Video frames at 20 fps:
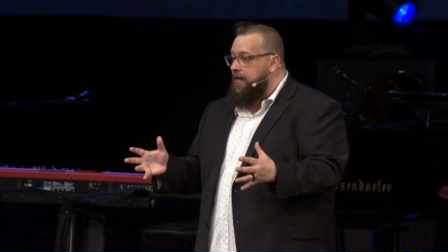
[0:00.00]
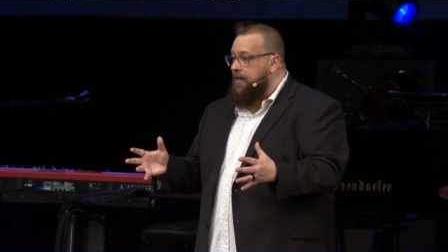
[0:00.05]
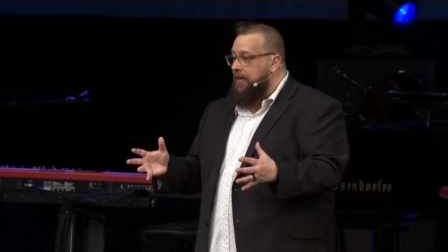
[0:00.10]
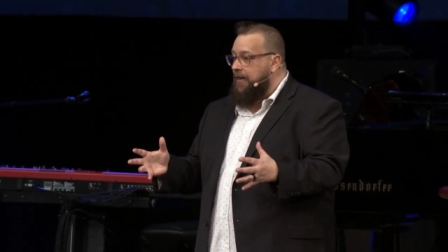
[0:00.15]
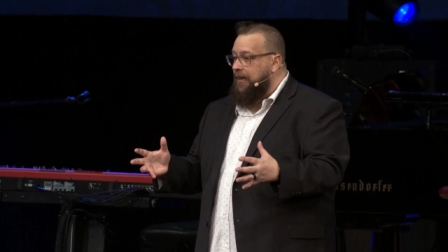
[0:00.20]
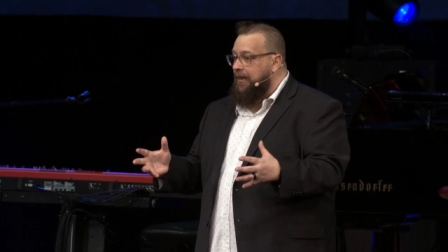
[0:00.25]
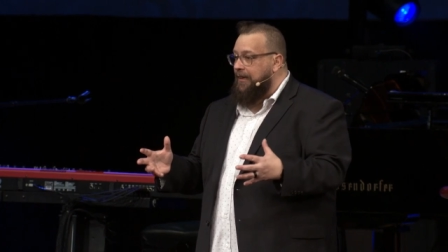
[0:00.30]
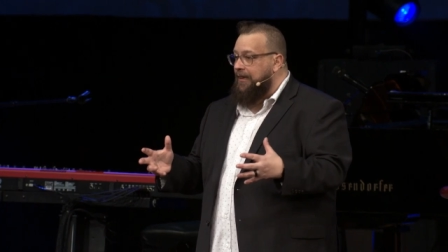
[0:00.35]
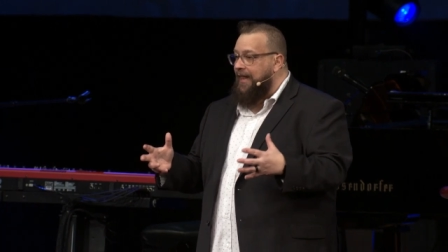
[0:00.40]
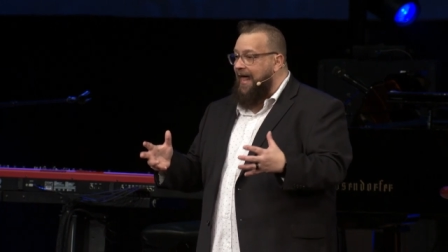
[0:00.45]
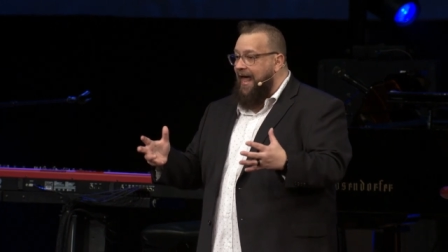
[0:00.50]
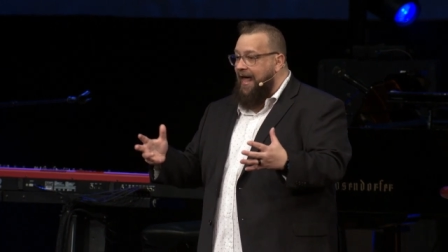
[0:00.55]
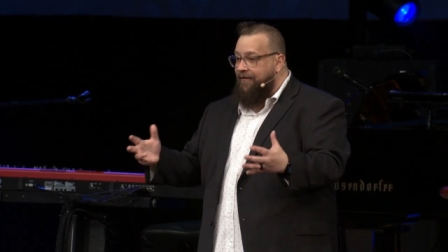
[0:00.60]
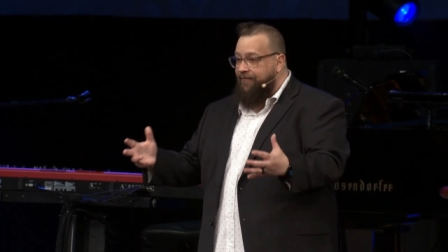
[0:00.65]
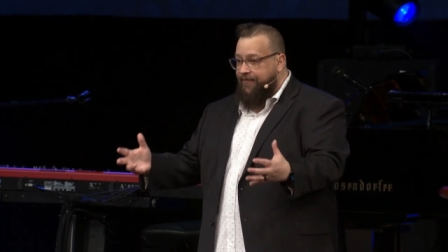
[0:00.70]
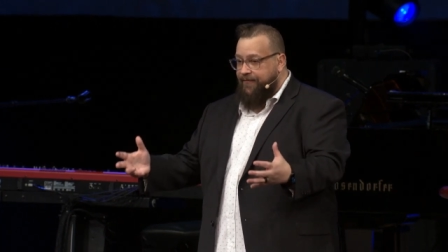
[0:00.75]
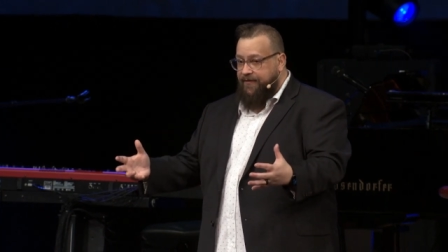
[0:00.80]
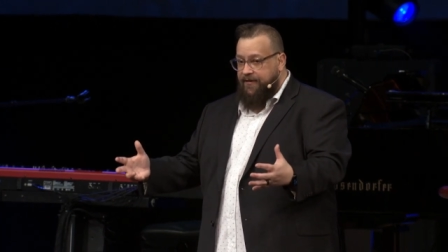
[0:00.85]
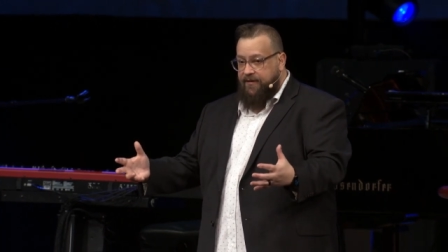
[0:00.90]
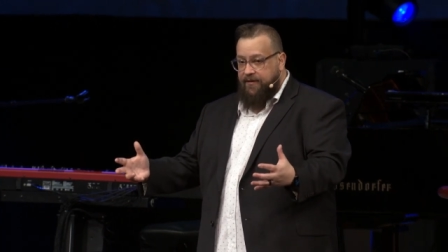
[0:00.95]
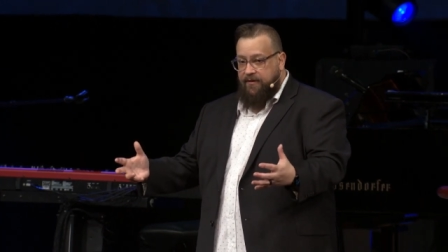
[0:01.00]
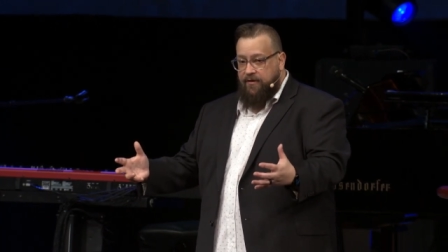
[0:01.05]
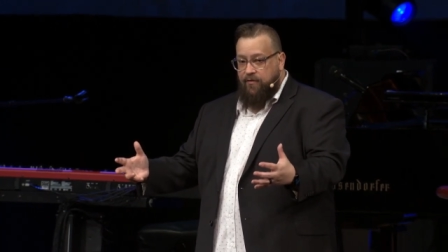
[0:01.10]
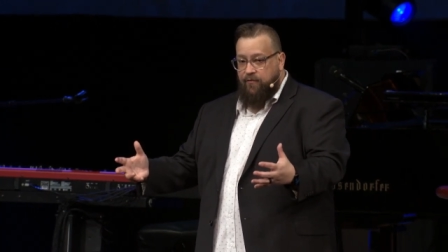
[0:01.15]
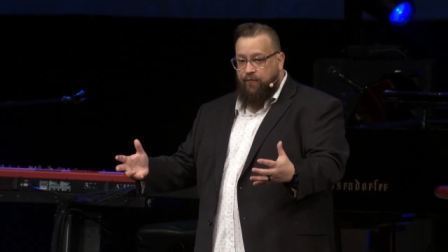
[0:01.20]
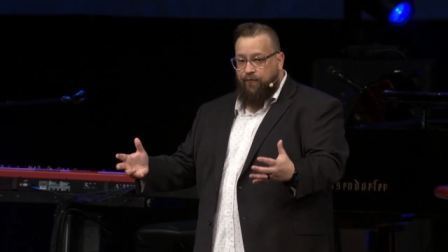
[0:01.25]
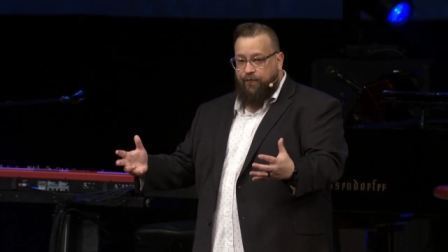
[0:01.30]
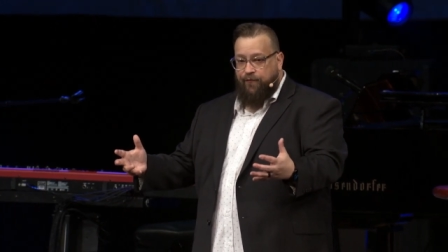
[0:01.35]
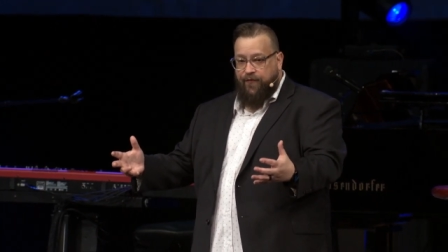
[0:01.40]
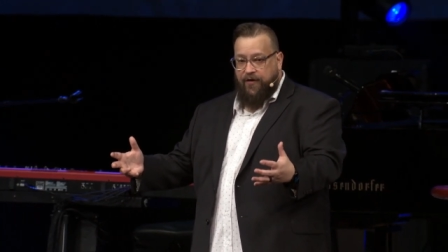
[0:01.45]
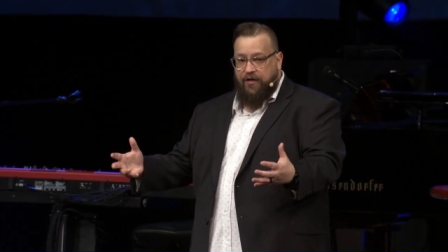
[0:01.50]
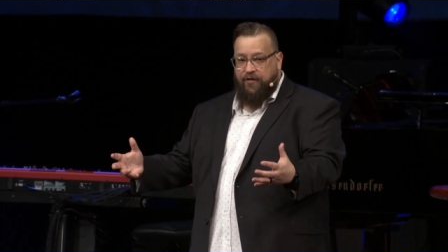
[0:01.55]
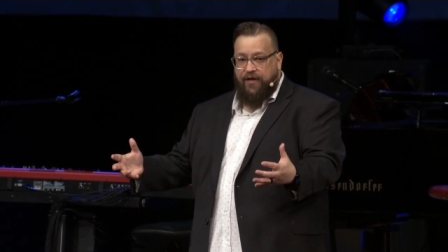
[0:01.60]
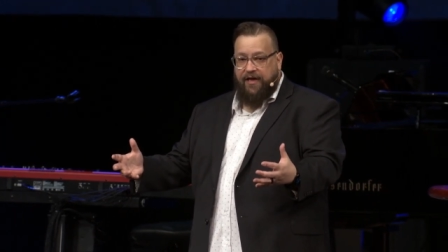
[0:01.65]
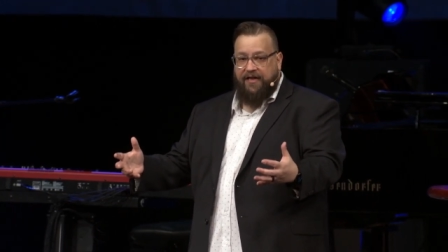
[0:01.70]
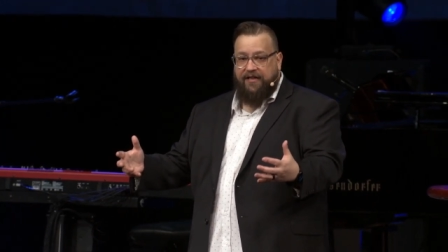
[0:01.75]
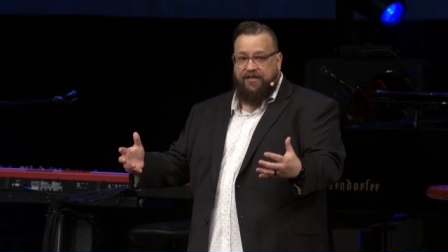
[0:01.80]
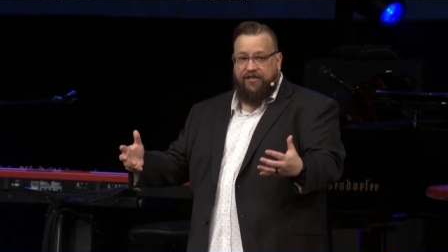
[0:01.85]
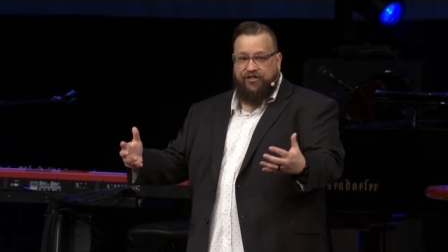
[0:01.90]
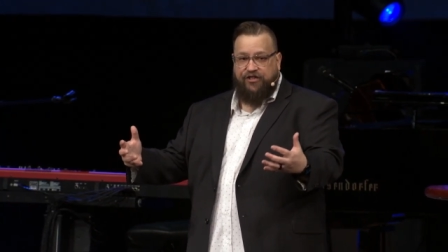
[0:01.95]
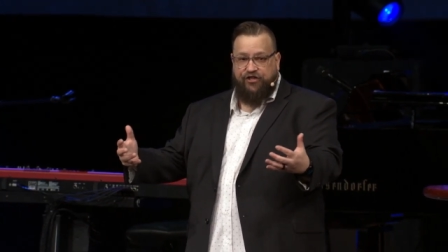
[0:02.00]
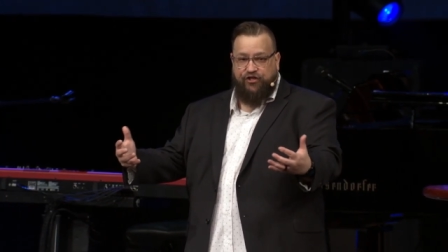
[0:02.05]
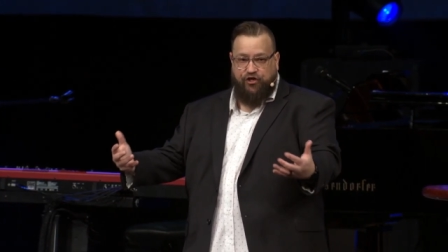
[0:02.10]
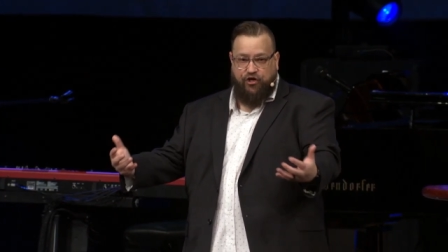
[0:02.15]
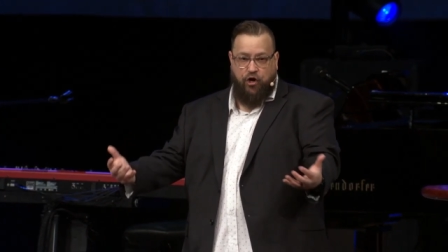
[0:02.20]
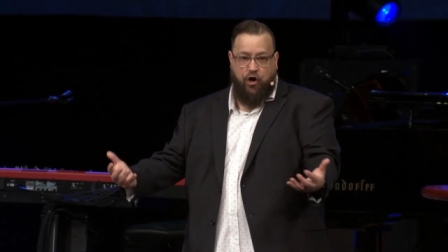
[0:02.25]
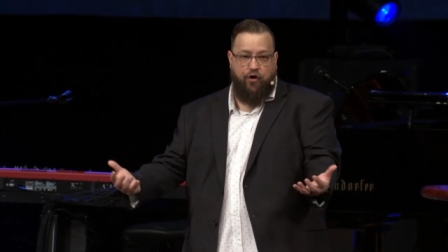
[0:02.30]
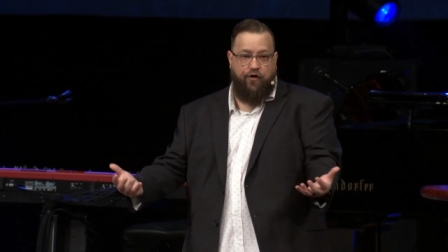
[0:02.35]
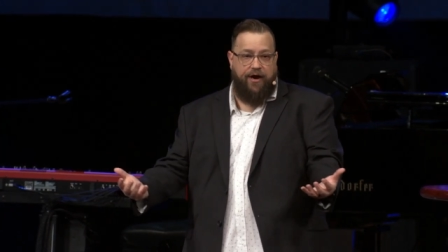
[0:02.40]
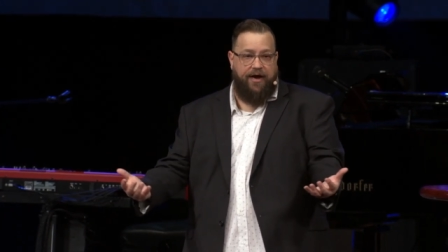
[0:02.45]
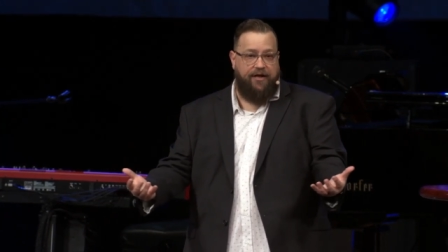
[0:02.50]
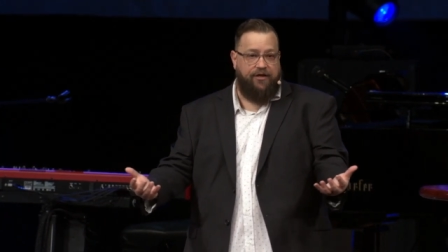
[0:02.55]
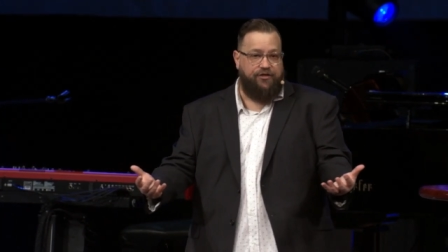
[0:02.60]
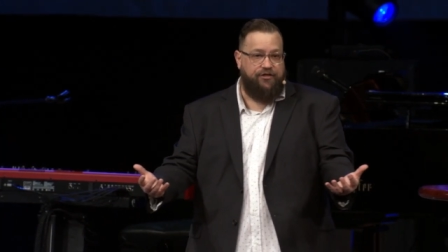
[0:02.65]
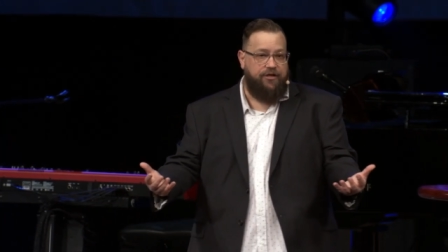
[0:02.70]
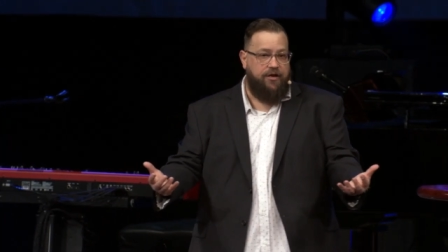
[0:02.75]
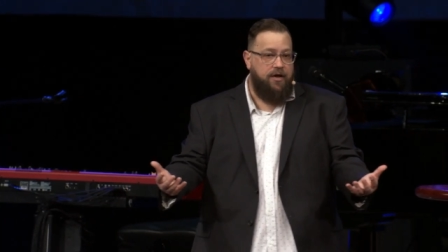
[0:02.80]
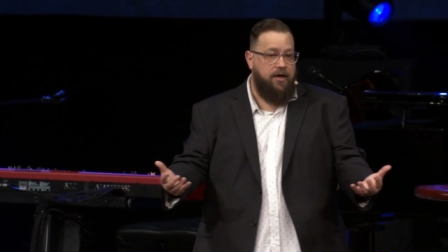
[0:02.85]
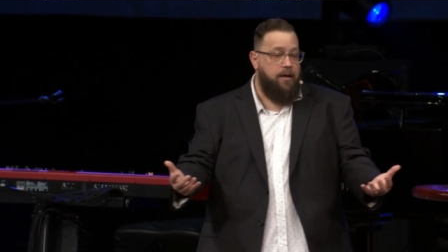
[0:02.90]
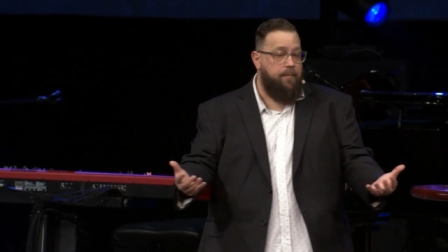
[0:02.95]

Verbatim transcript: left feeling discouraged.